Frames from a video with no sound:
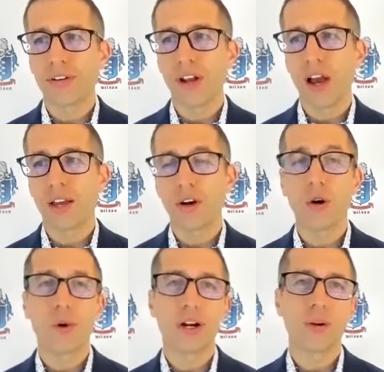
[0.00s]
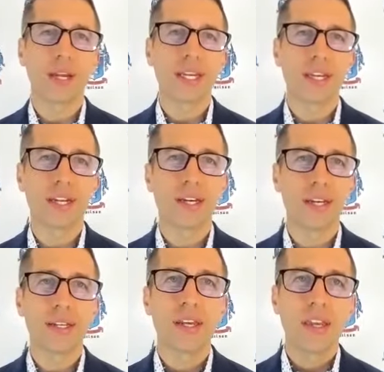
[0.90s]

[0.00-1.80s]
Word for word: not oh where do I get a